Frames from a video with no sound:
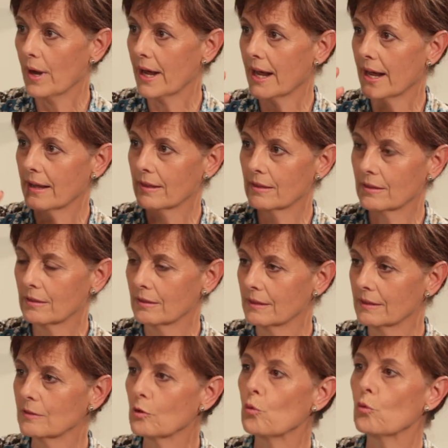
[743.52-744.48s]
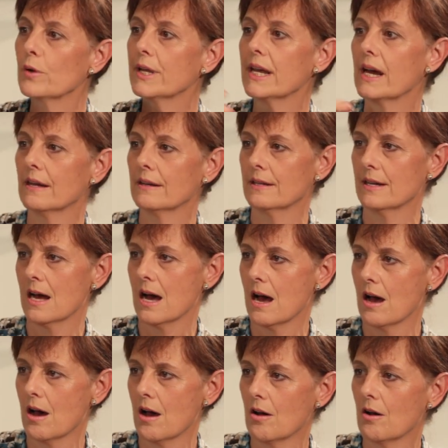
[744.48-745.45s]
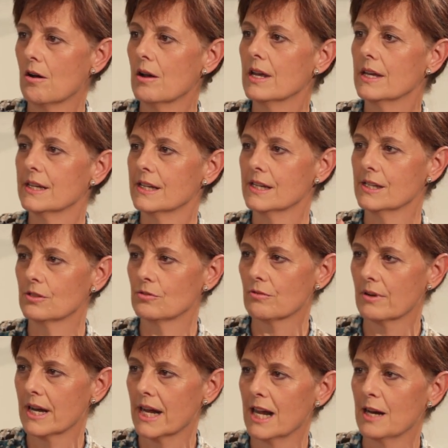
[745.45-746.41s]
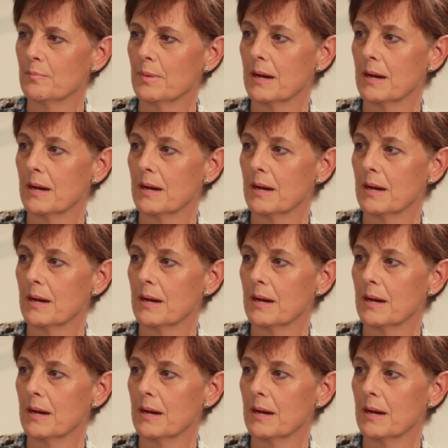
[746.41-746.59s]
where we are now Israel,